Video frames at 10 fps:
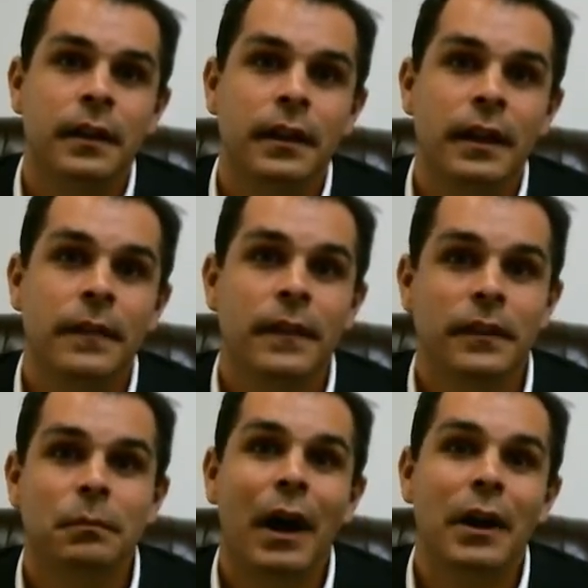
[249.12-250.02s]
in this
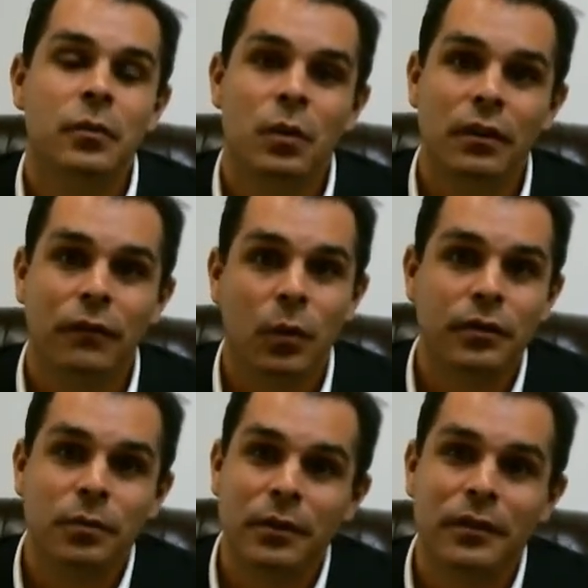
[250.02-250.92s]
modern
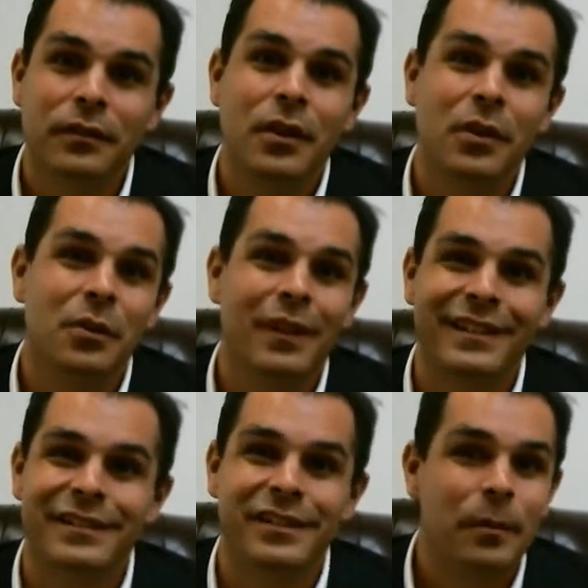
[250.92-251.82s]
workforce where there's no like
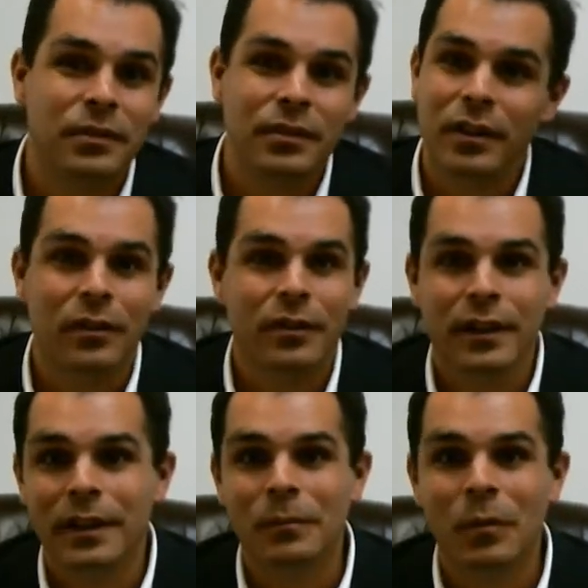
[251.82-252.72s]
job security
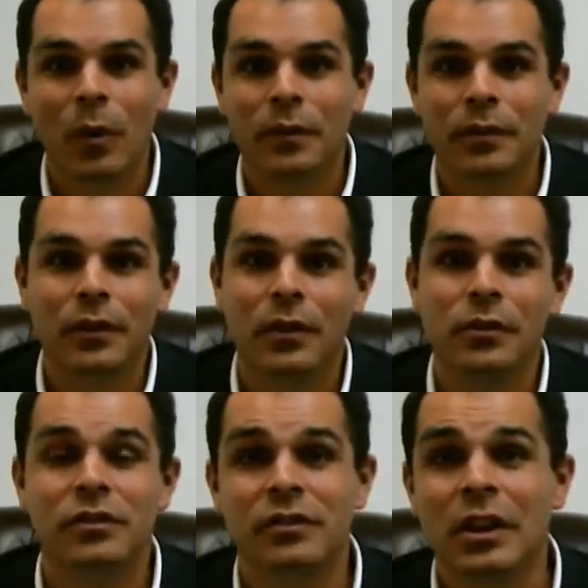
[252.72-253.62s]
anymore, there's no,
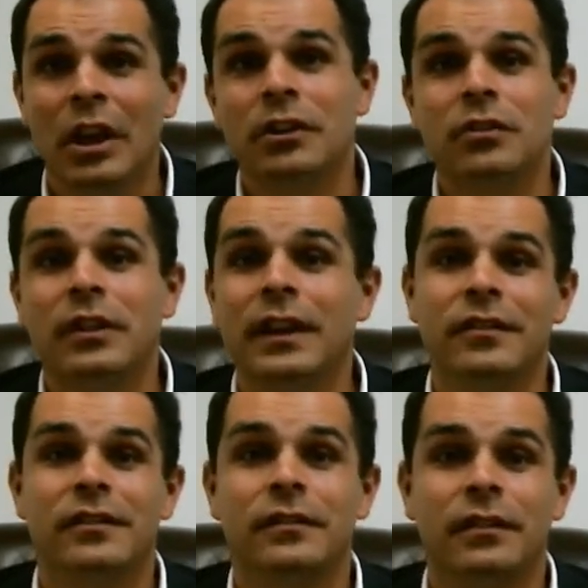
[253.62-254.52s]
you get a
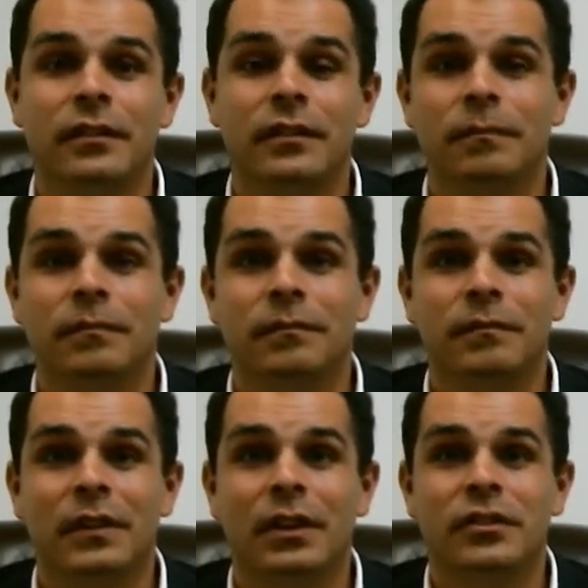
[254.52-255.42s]

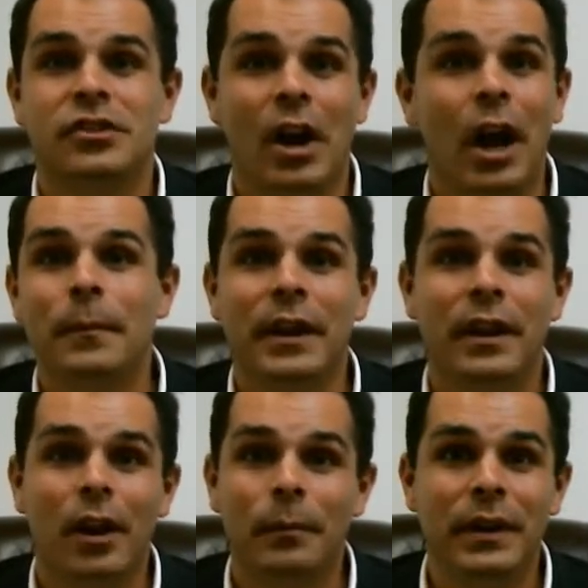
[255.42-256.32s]
job at a
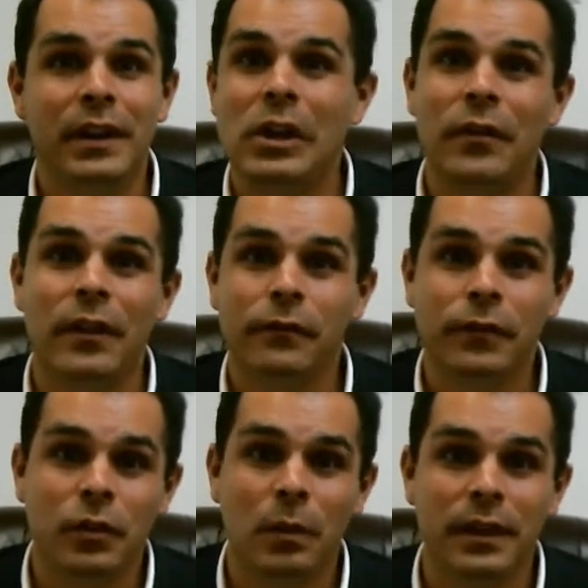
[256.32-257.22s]
company and you're there for
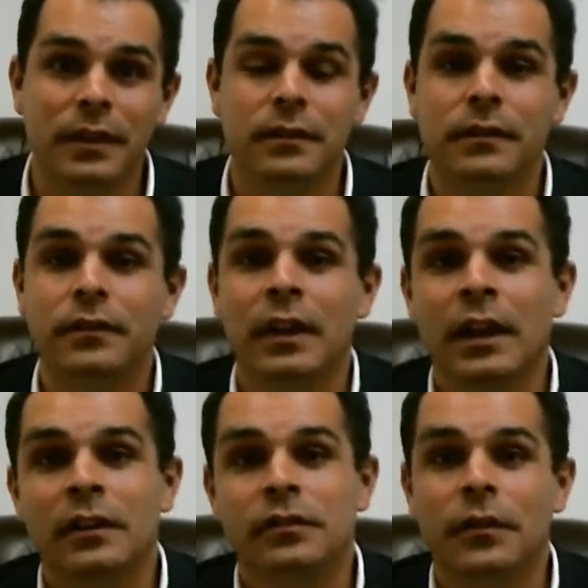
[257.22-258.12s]
20 years.
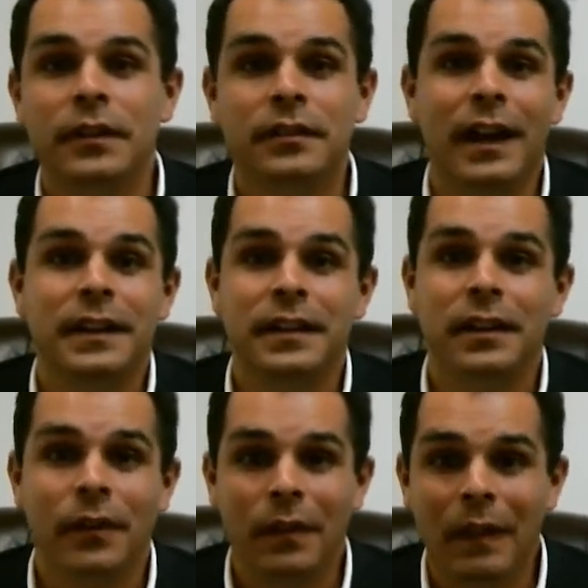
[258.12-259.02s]
So this idea of
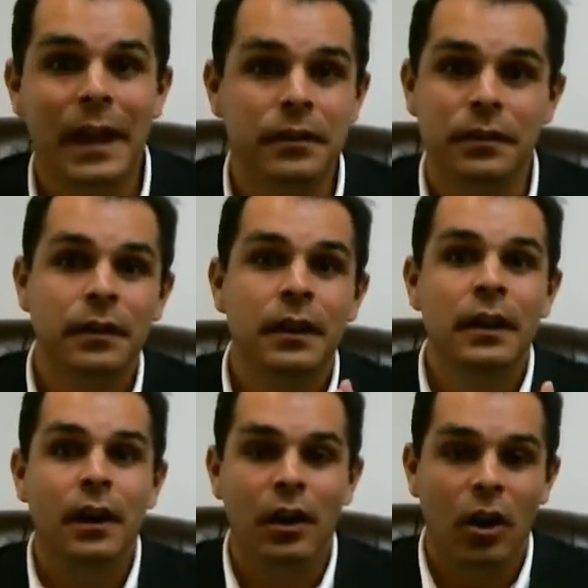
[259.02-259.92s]
a ladder,
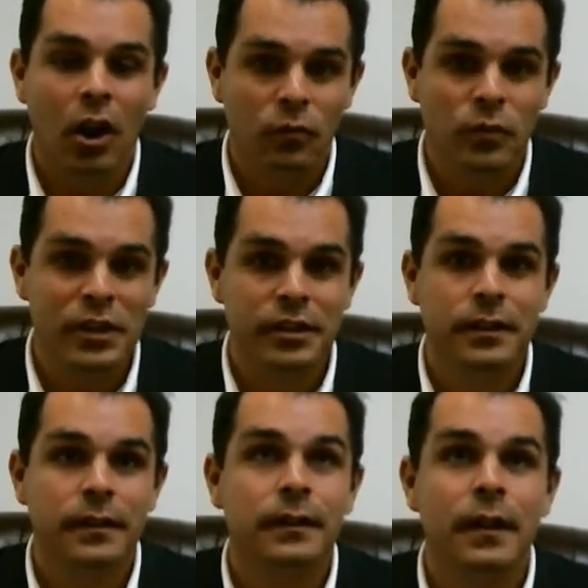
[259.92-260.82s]
a
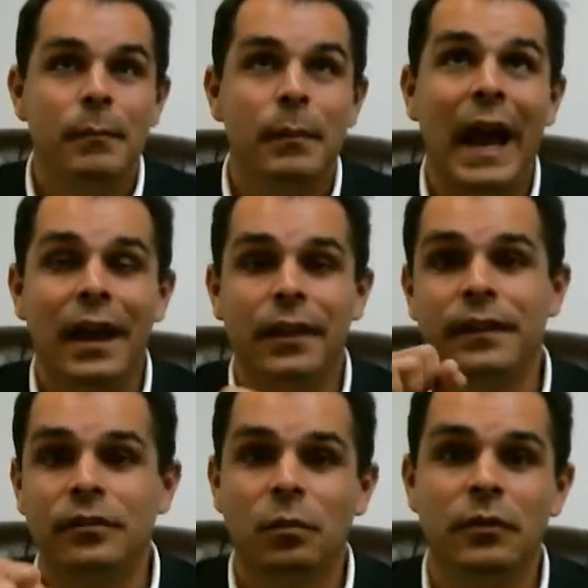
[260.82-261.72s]
rigid path
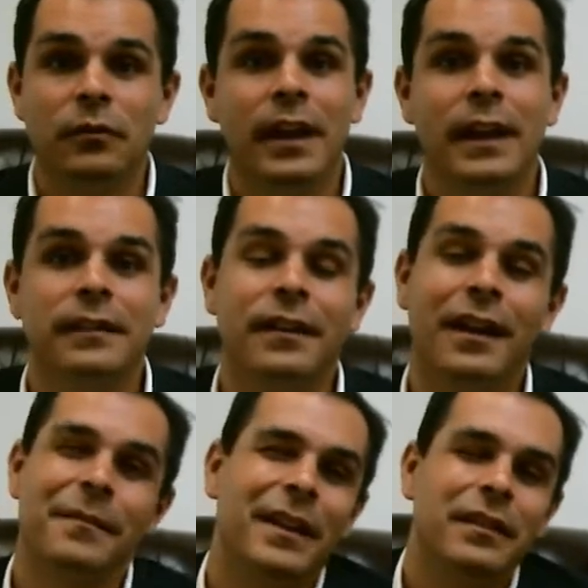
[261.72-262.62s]
that's one ring at a
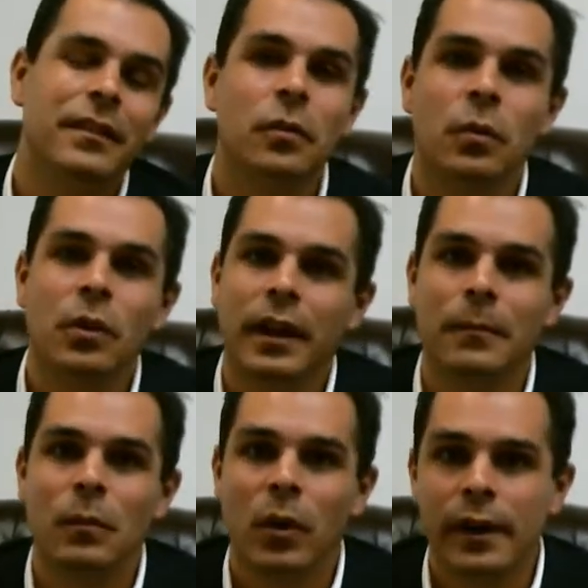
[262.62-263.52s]
time, that doesn't work
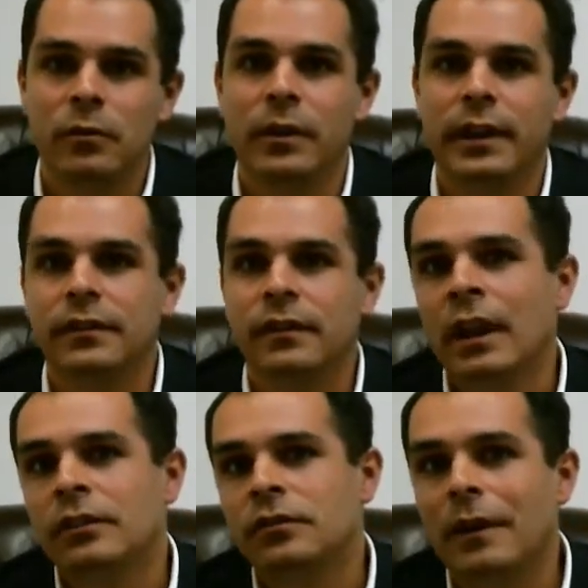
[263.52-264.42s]
anymore anyways.
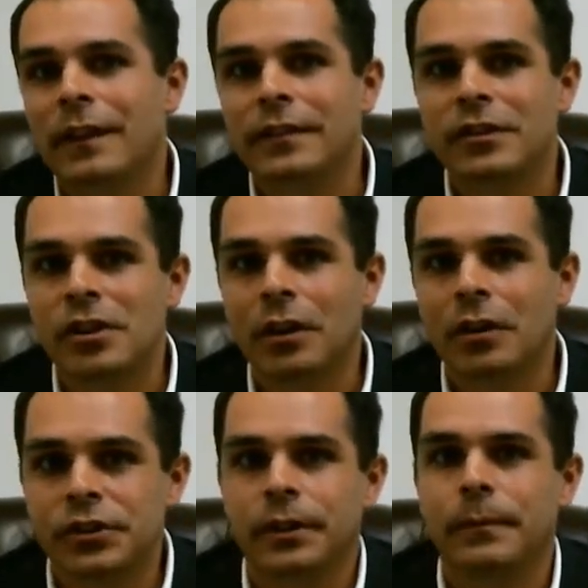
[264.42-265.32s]
So I like the jungle
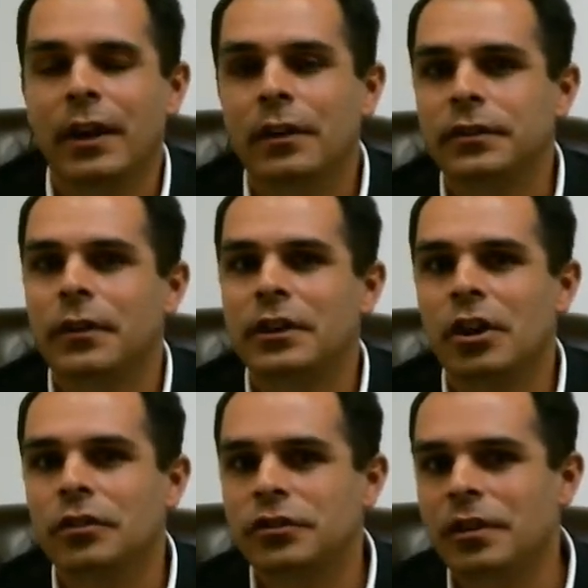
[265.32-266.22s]
gym, and also a
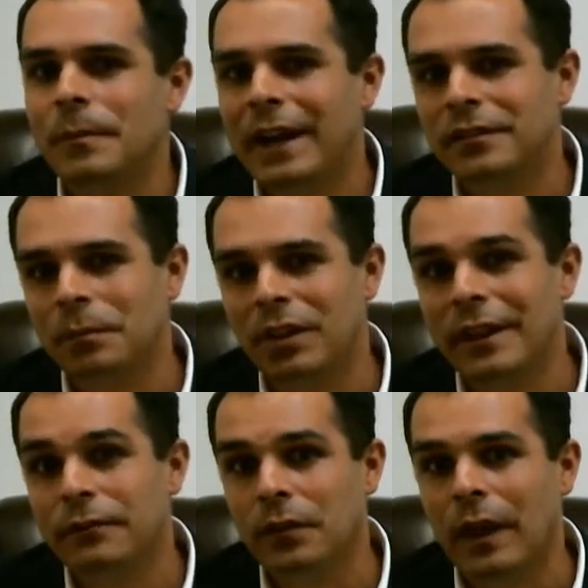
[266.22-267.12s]
jungle gym has a
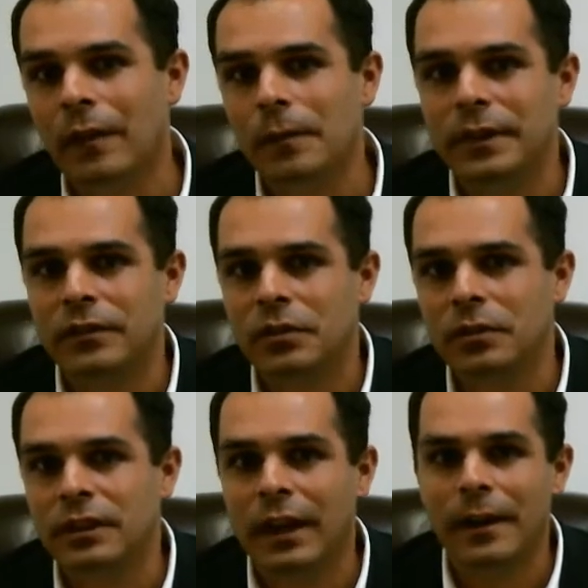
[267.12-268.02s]
playful element to
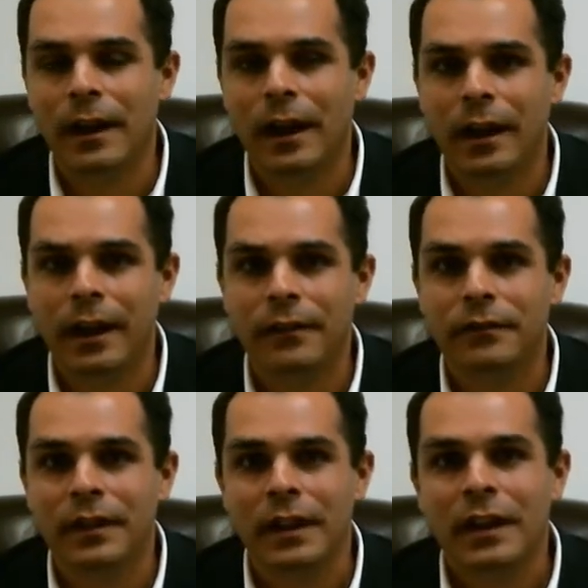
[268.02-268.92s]
it. I
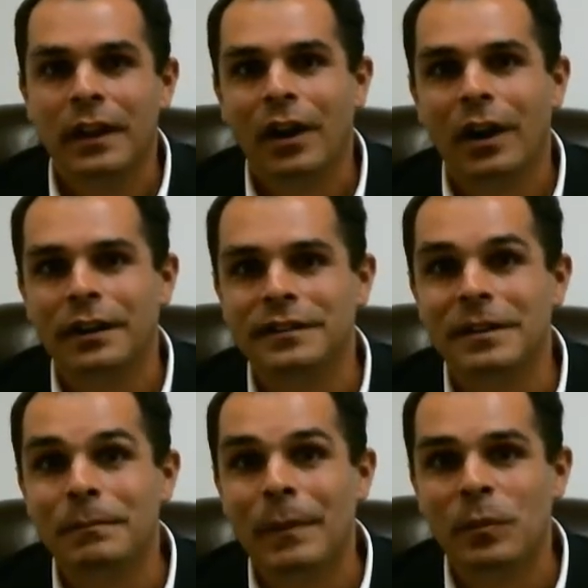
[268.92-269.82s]
have deep
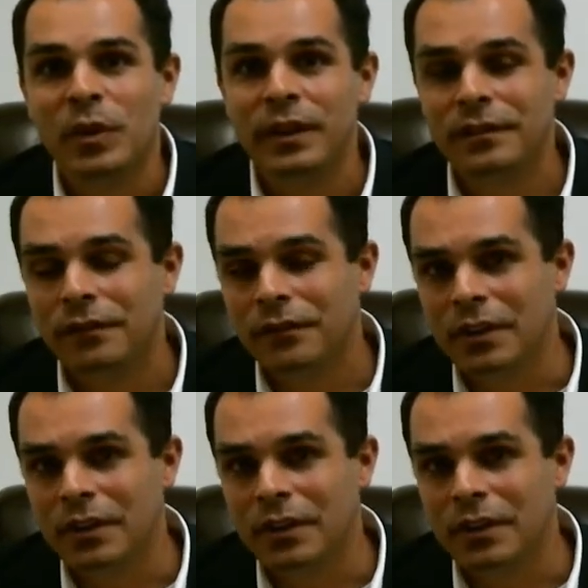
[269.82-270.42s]
memories of,